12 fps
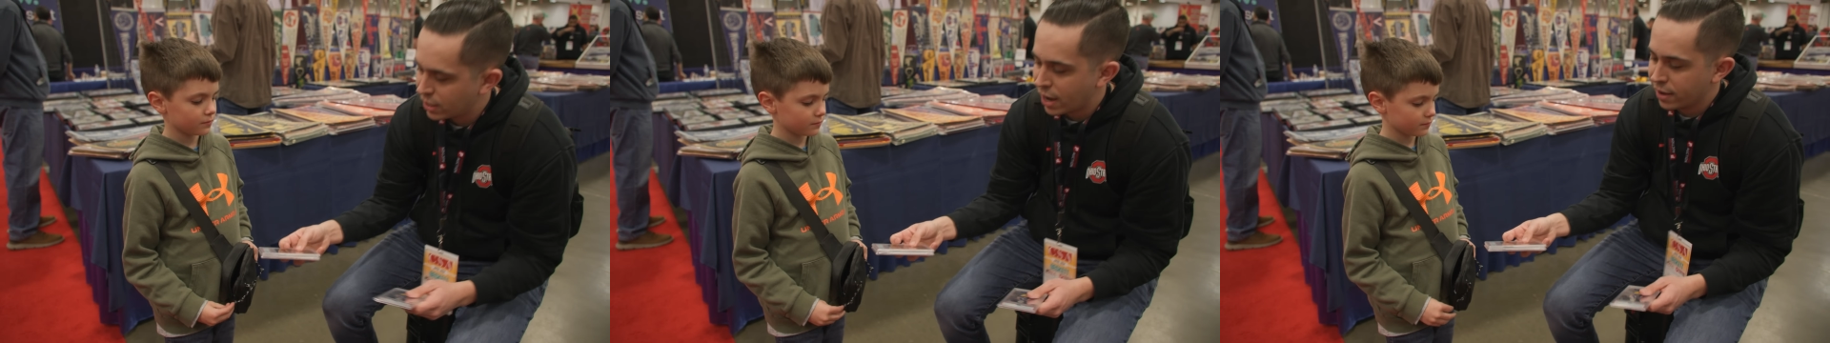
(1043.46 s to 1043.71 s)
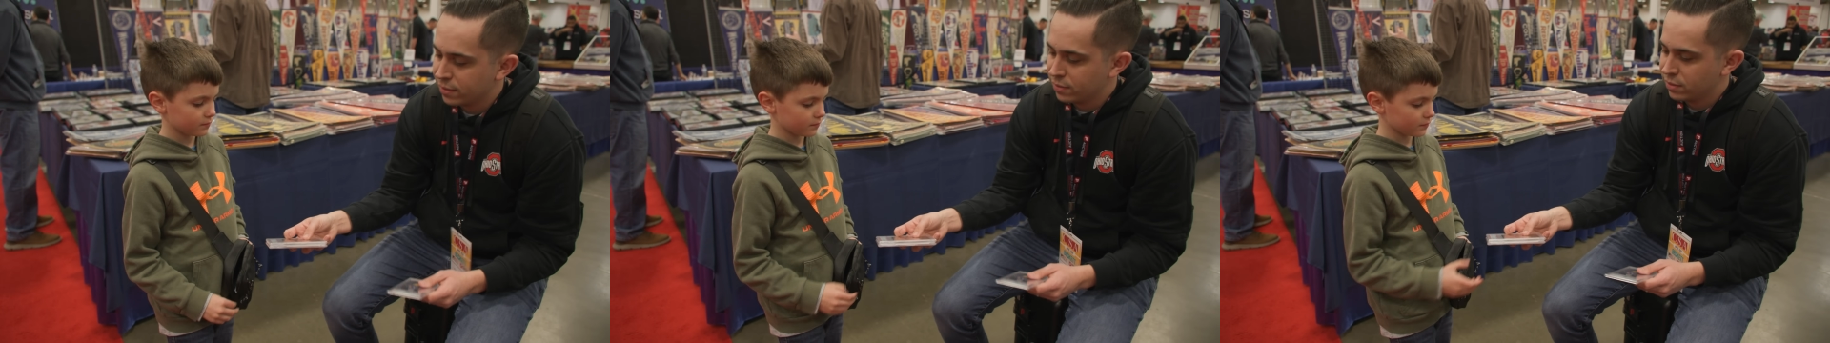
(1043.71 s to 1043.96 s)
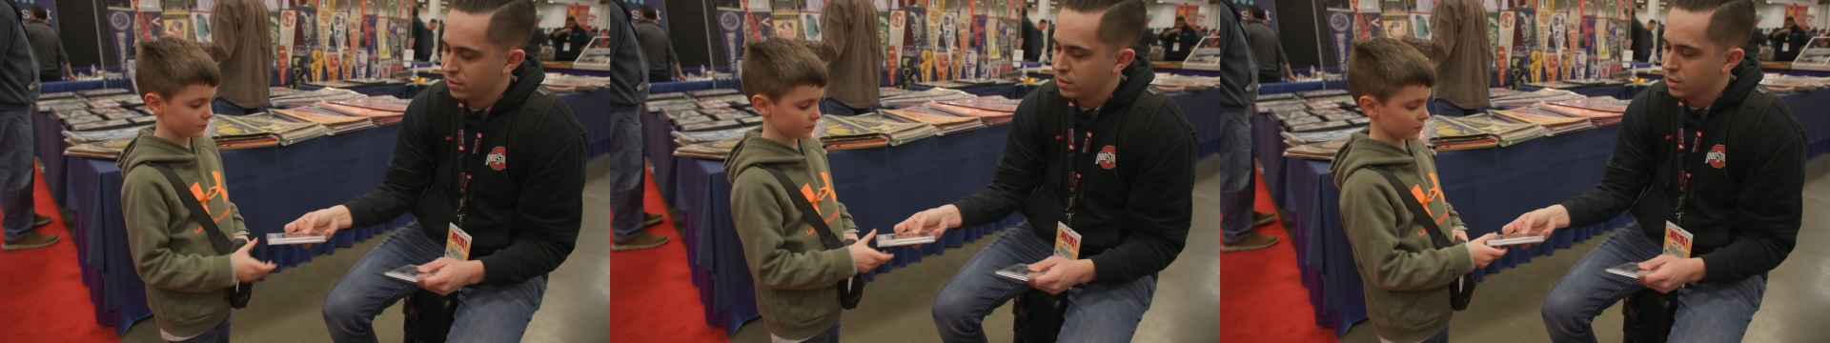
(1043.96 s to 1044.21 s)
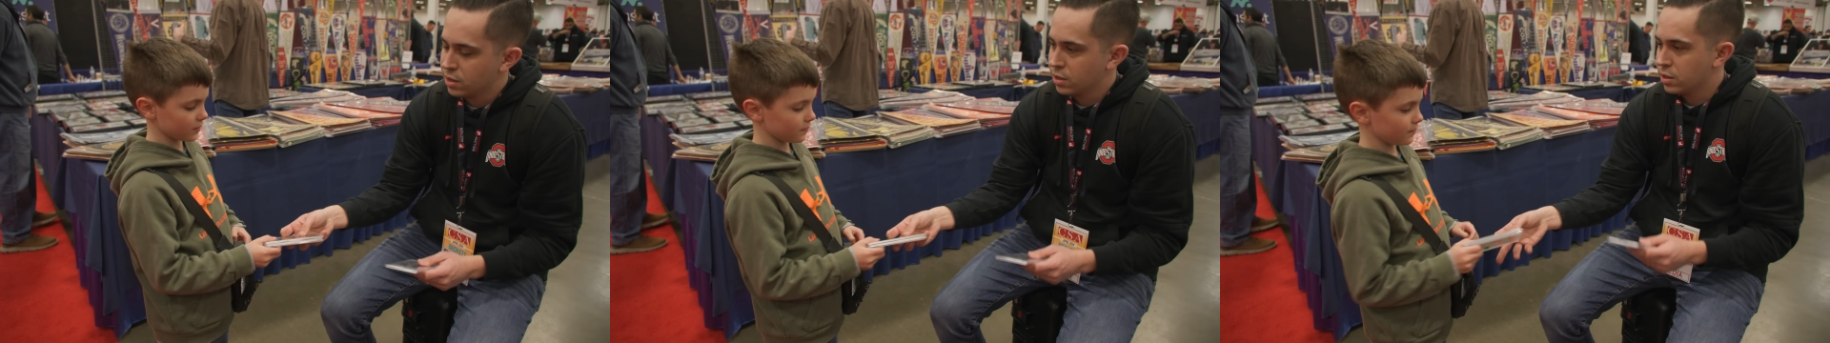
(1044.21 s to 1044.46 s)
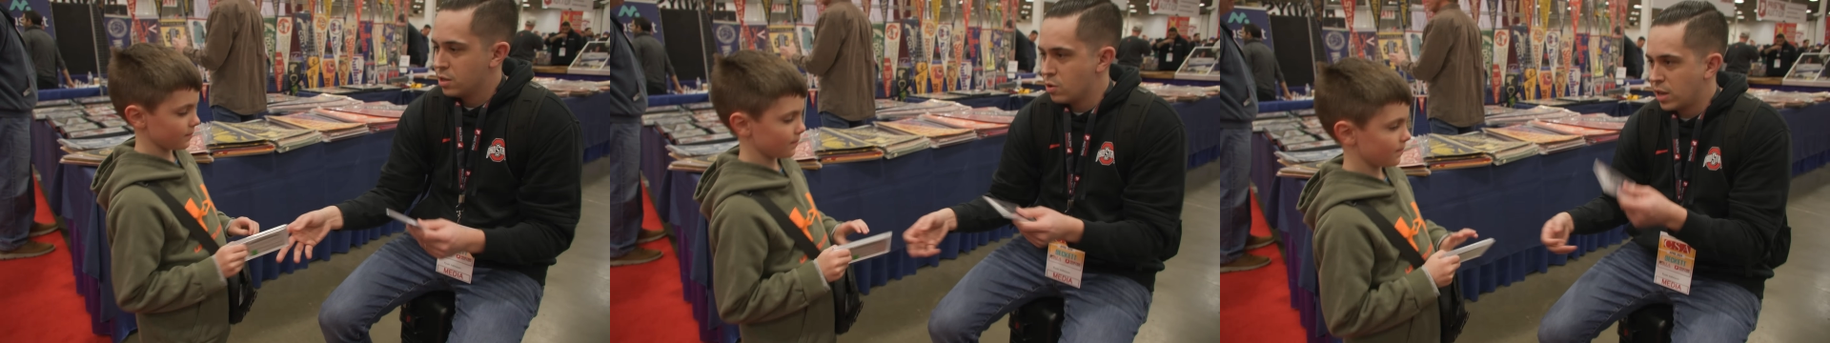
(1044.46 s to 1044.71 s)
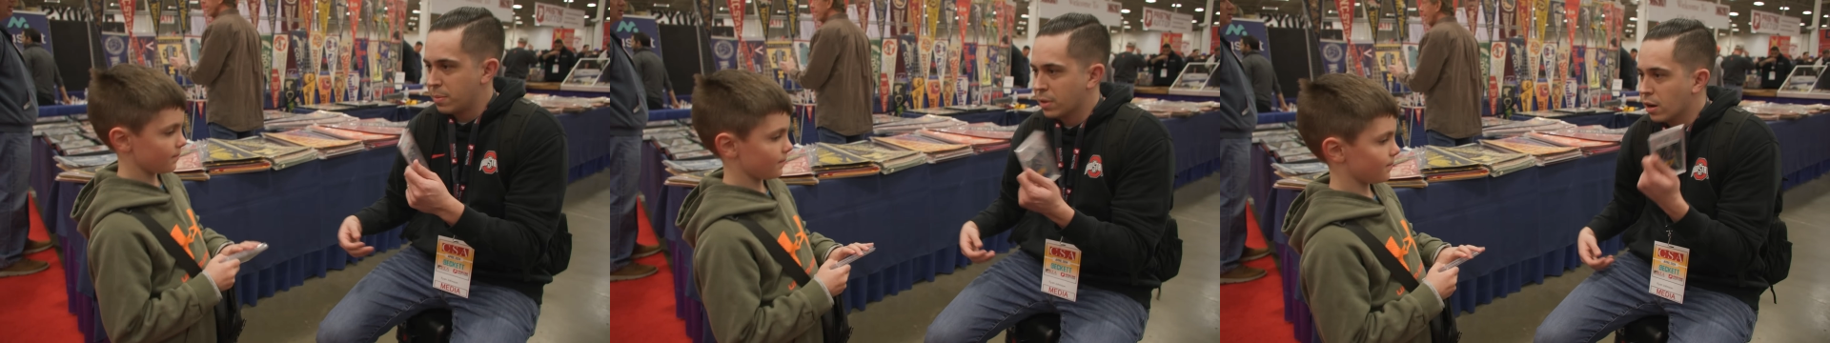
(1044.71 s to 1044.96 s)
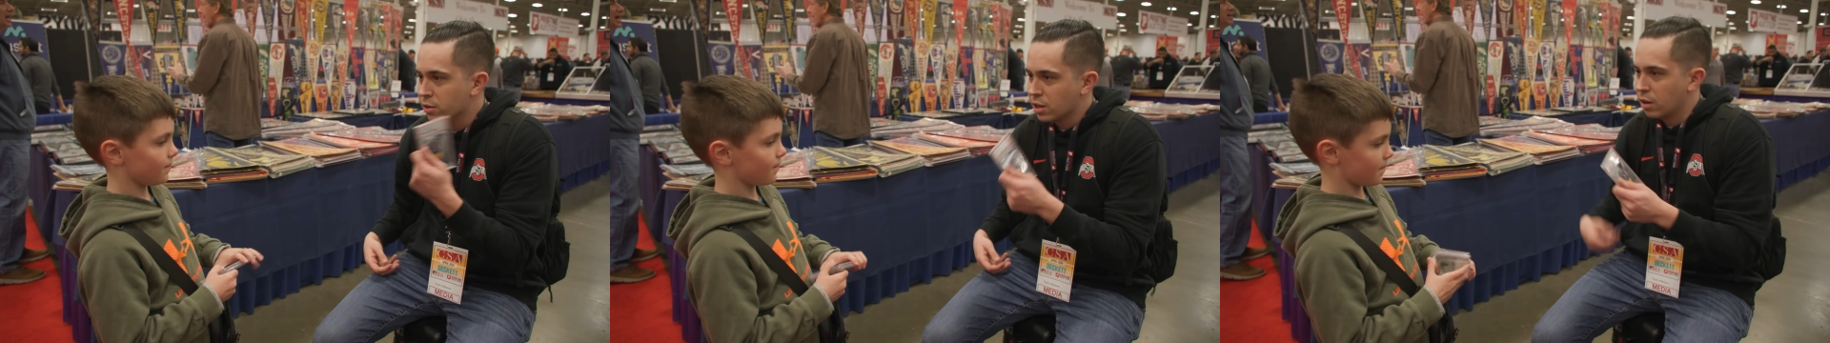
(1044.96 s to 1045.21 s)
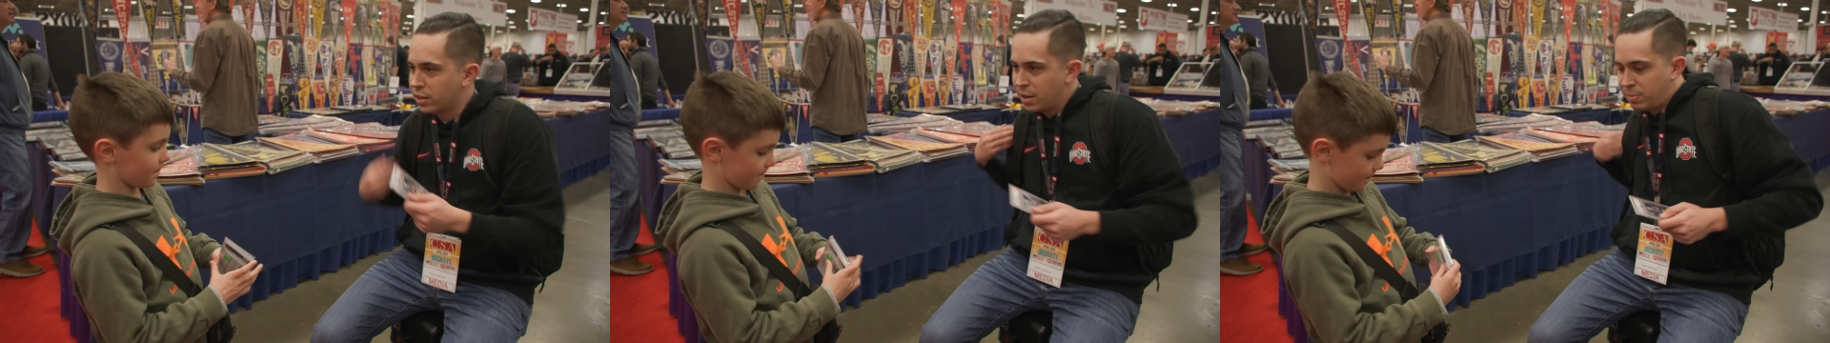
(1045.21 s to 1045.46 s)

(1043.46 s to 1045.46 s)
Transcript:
Speaker 1: Okay. You keep those, I'll